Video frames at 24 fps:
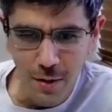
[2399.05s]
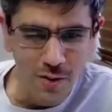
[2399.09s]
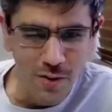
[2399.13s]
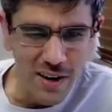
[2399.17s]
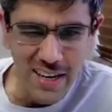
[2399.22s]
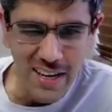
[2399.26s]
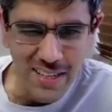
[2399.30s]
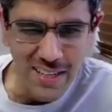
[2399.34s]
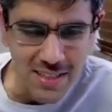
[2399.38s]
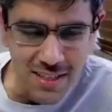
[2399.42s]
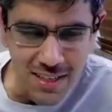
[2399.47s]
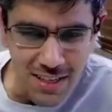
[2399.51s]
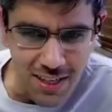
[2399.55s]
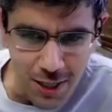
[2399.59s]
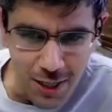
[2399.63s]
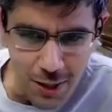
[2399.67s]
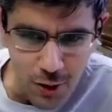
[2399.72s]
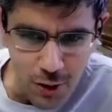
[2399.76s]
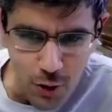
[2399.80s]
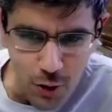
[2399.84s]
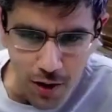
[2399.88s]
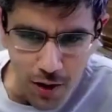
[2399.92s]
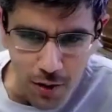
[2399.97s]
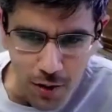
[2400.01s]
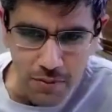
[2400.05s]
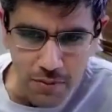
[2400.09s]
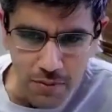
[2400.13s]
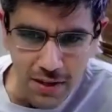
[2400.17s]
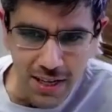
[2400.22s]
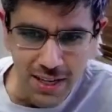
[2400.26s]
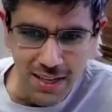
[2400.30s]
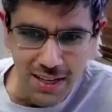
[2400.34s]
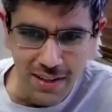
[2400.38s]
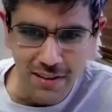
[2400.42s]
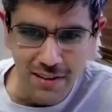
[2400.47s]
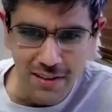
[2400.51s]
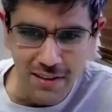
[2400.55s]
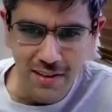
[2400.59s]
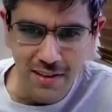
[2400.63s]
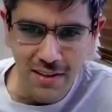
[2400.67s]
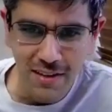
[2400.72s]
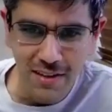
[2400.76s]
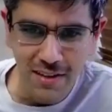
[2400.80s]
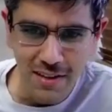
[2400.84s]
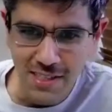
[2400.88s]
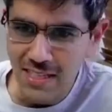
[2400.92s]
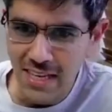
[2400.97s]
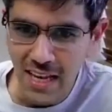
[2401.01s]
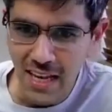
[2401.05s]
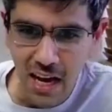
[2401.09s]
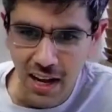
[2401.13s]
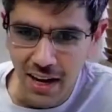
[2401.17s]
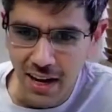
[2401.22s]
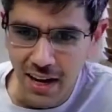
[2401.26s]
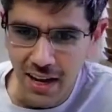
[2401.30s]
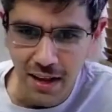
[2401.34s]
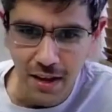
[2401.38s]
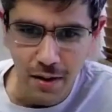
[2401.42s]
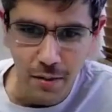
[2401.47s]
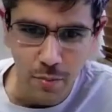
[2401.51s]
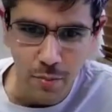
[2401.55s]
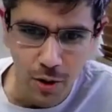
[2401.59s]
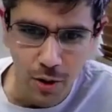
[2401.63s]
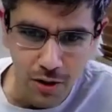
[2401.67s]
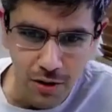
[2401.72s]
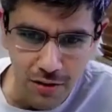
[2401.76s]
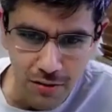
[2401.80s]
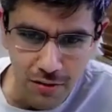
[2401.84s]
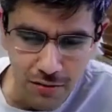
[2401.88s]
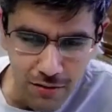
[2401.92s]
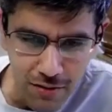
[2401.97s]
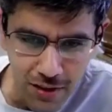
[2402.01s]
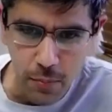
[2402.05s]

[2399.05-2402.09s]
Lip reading: Like, why does it need to go update in the CRM or